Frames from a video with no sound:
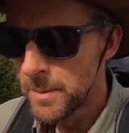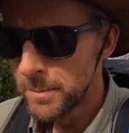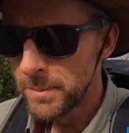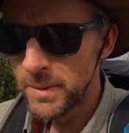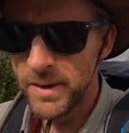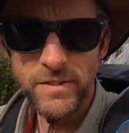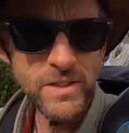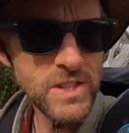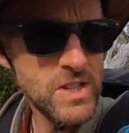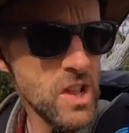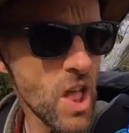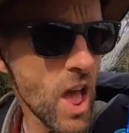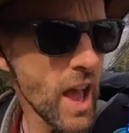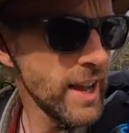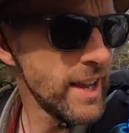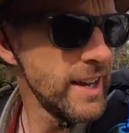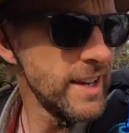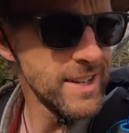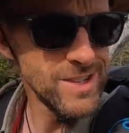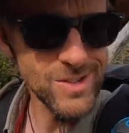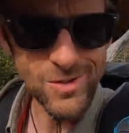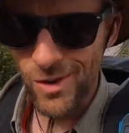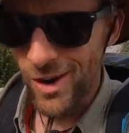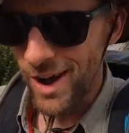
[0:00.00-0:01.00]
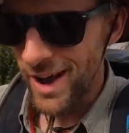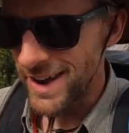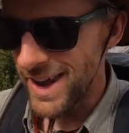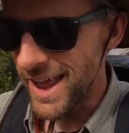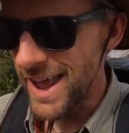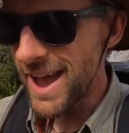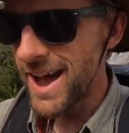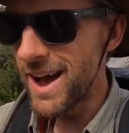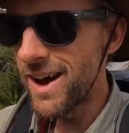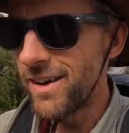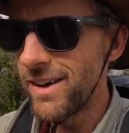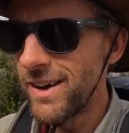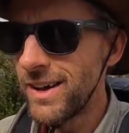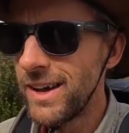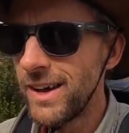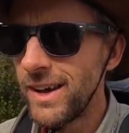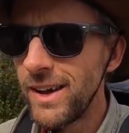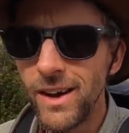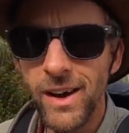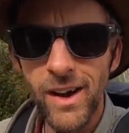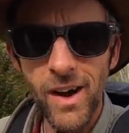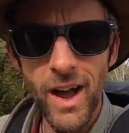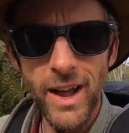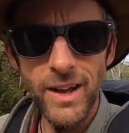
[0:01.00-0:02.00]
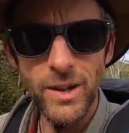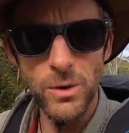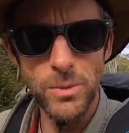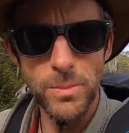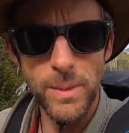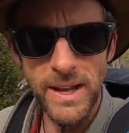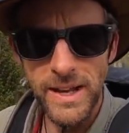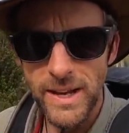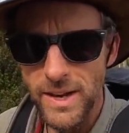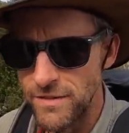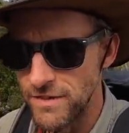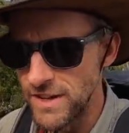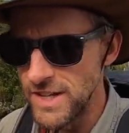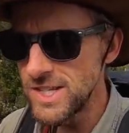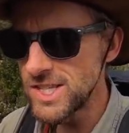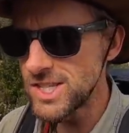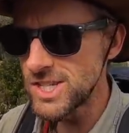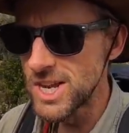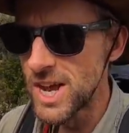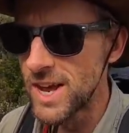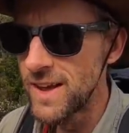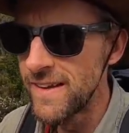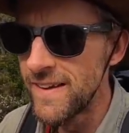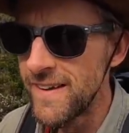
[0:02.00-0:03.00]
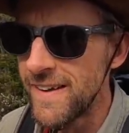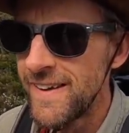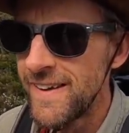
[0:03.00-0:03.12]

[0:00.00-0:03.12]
But if it's like it is right now, I could be convinced.